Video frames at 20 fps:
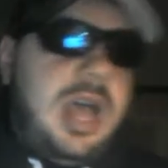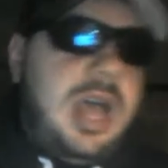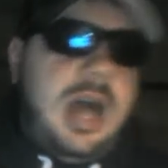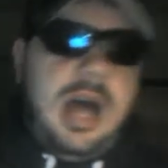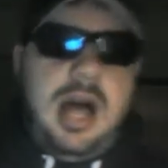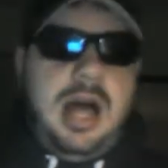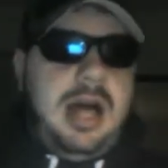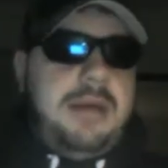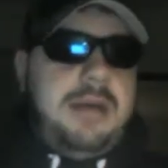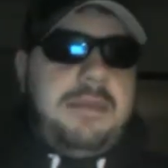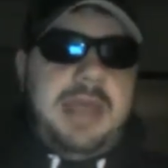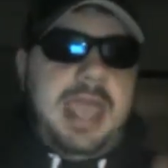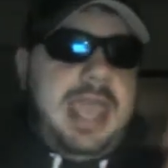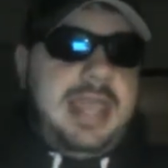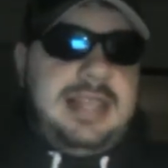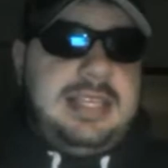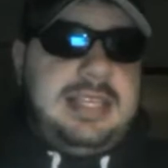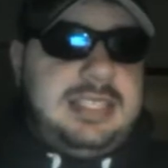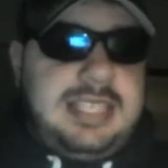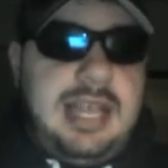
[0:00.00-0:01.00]
Um,
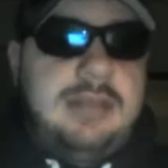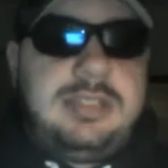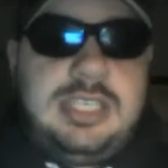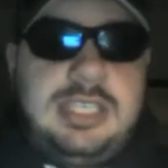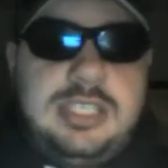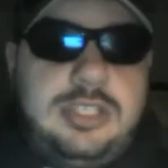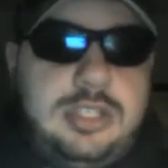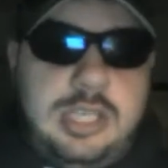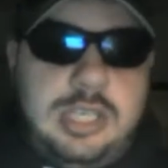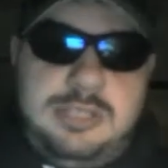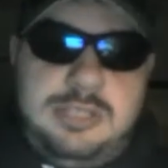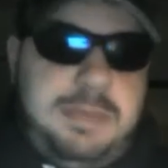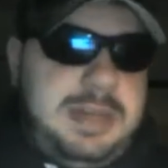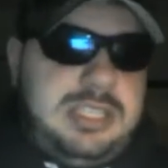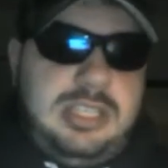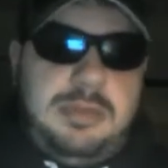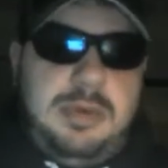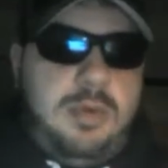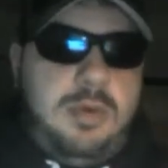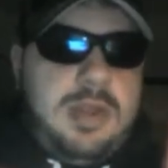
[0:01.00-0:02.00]
and the Celtics are
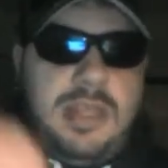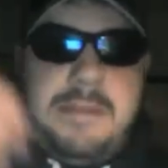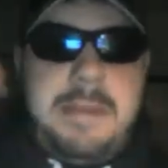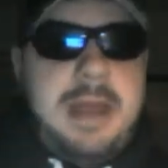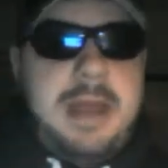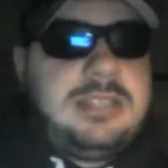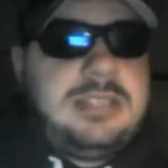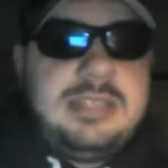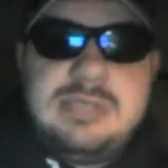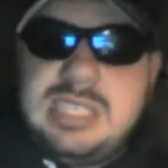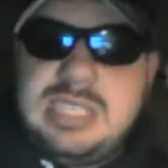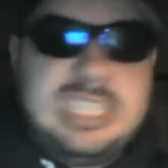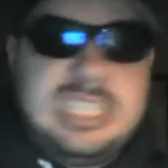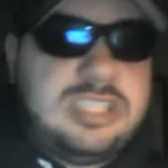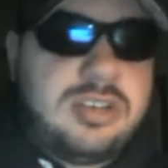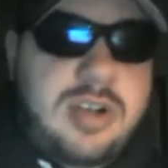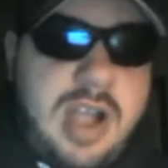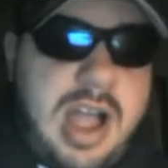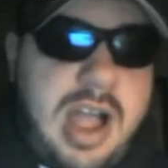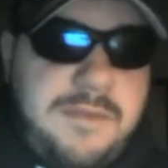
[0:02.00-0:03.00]
expected to be one of the better teams in the
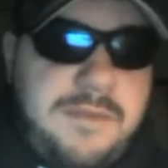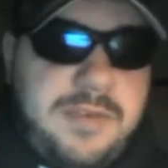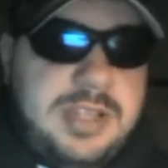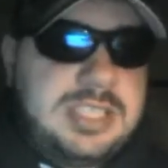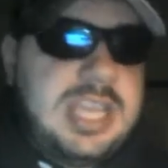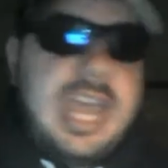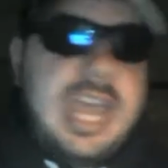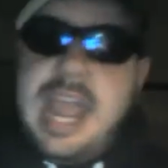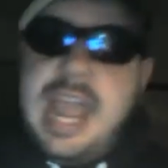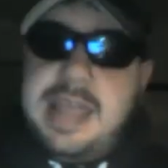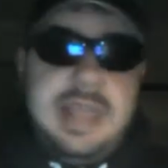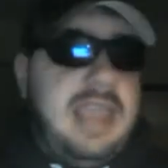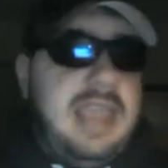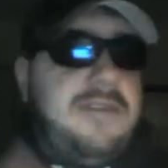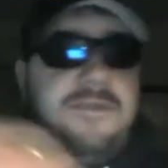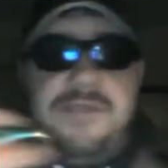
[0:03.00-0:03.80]
Eastern Conference, and they